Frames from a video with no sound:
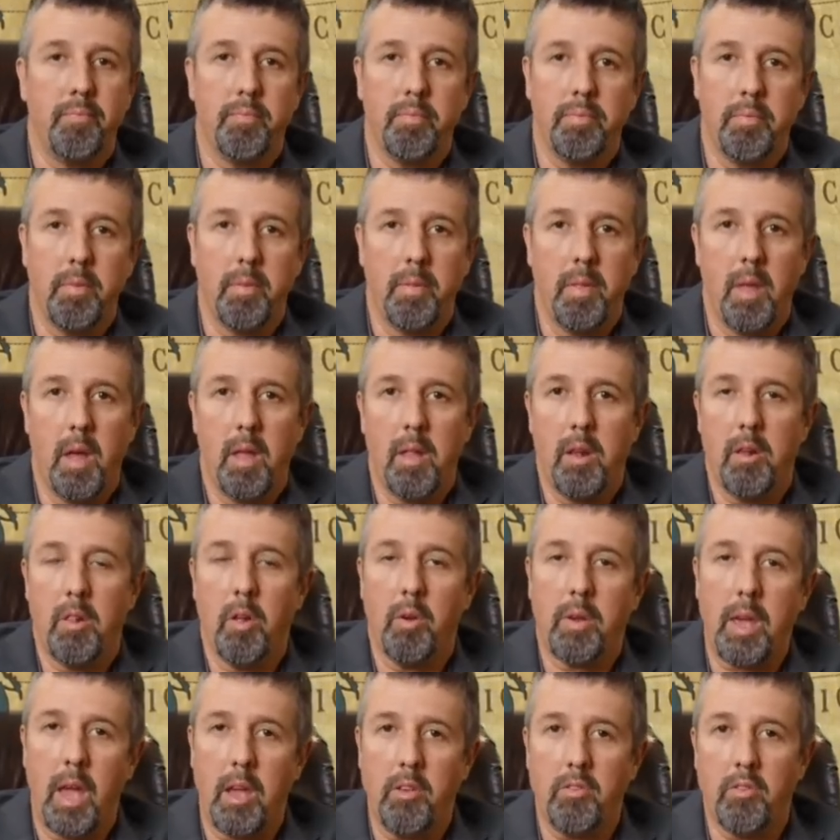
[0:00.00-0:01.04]
The other
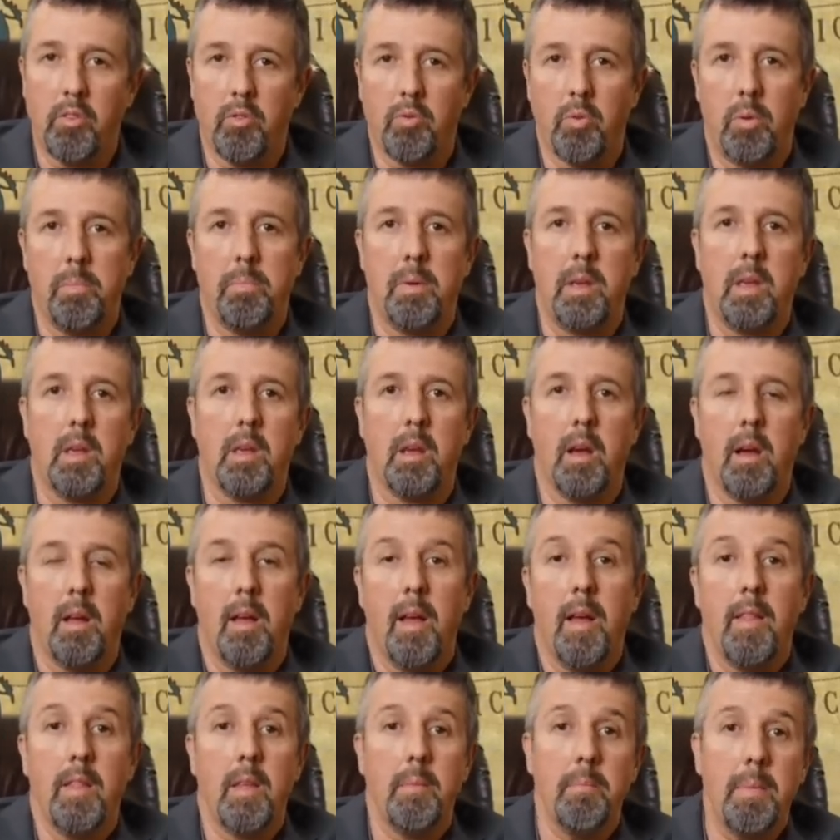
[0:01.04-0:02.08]
locations would be,
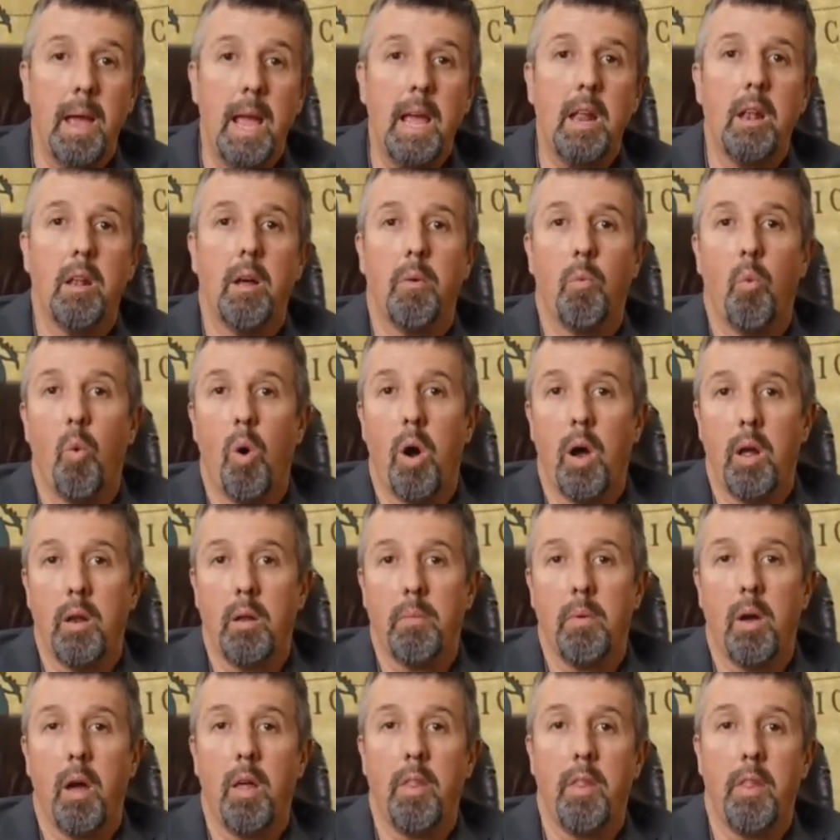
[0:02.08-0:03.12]
the main
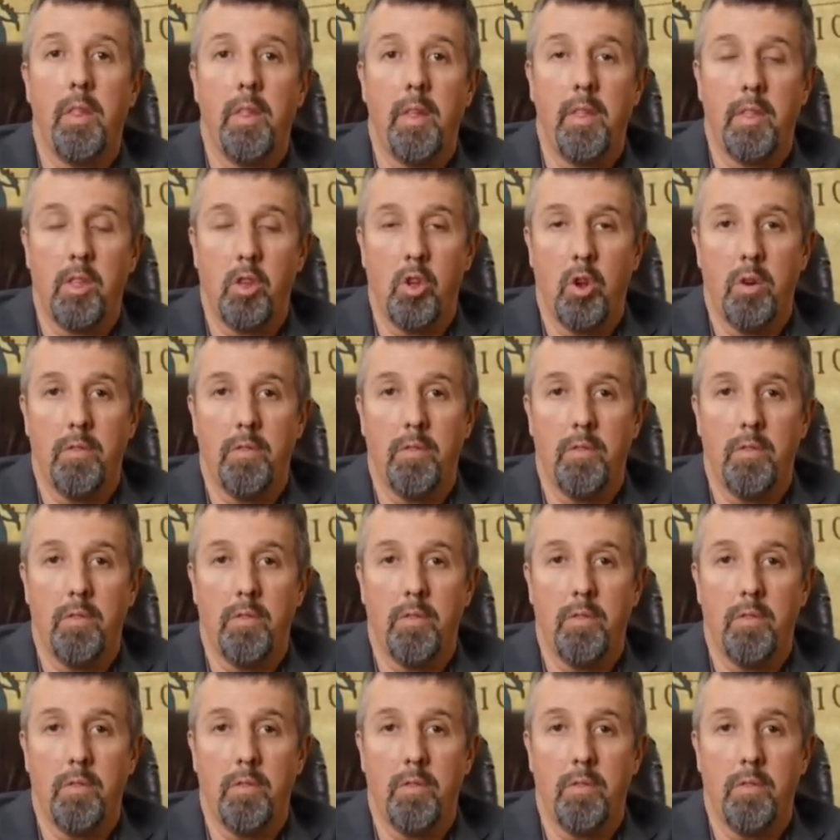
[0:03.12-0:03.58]
one other than the